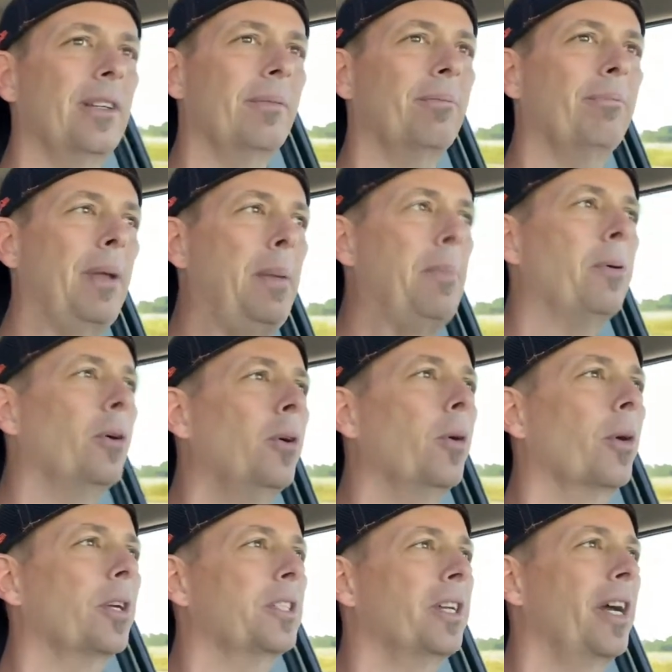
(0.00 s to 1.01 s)
people who
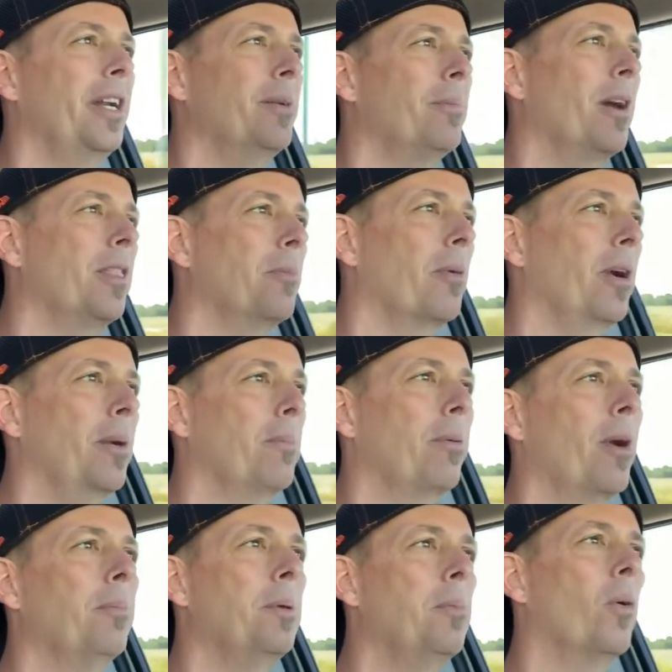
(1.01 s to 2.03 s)
are excited by the brand
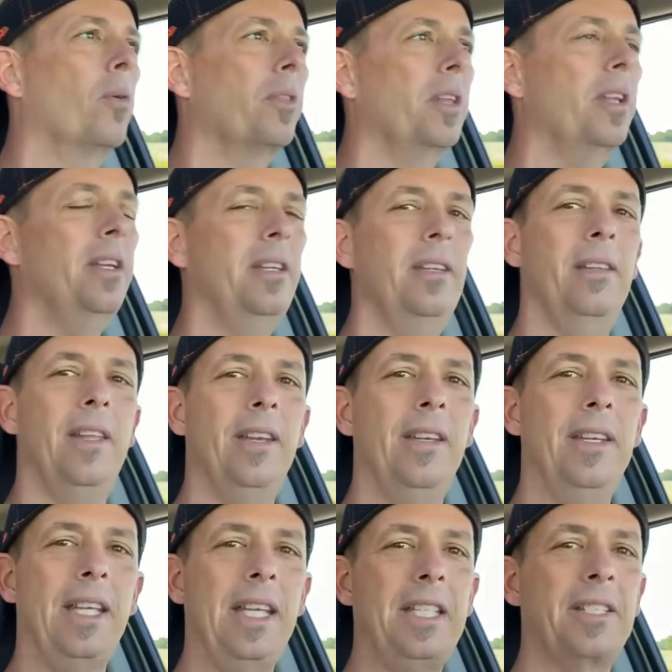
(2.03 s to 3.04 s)
probably more than
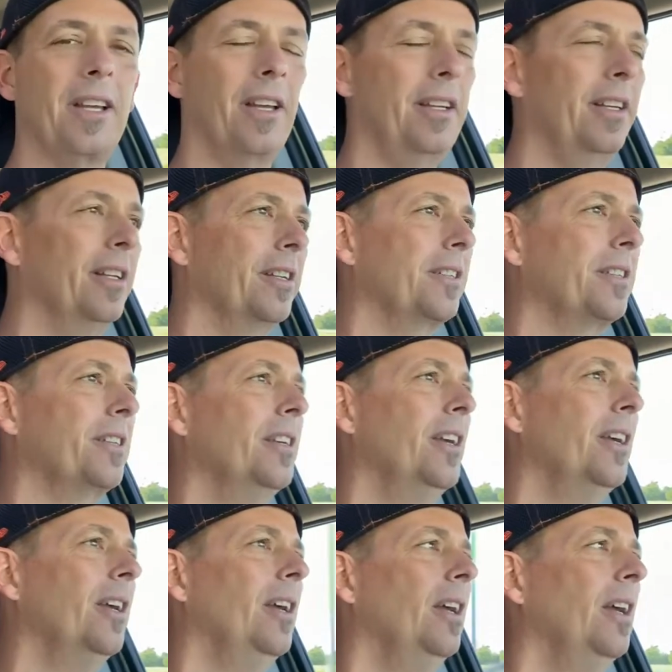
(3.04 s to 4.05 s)
Nissan is.
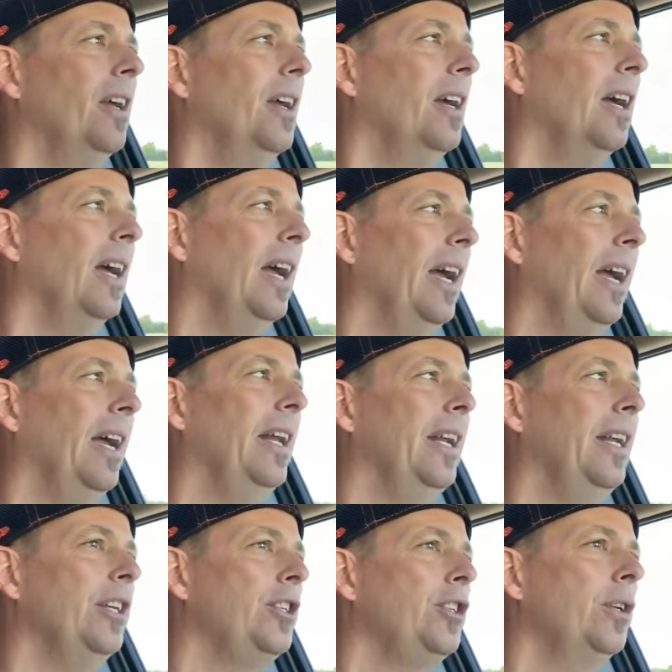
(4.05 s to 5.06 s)
And
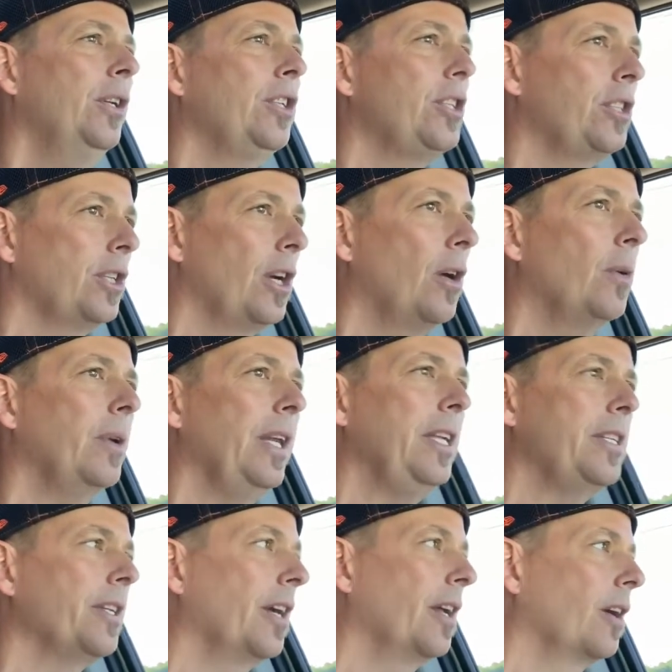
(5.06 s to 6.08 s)
it should show
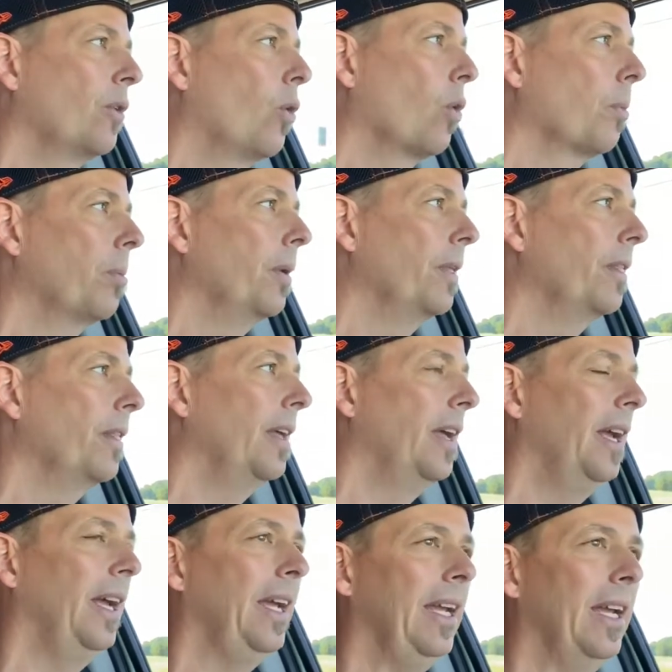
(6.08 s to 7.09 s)
Nissan corporate that,
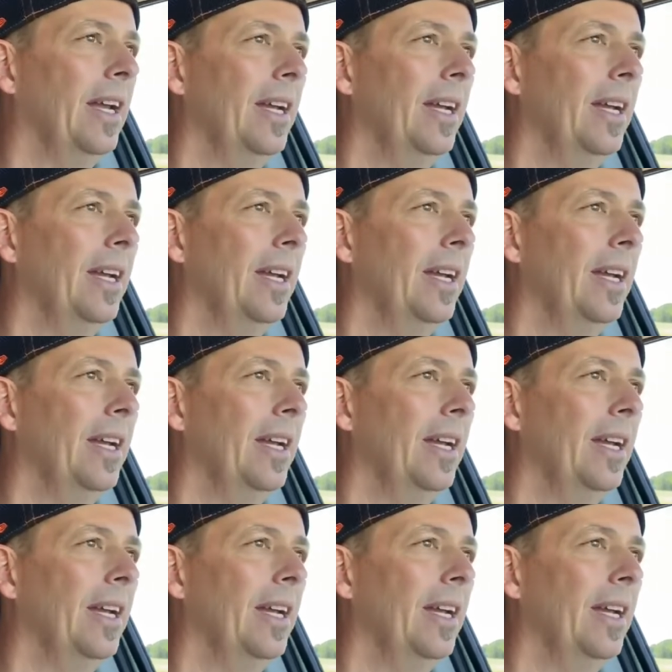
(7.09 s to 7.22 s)
hey,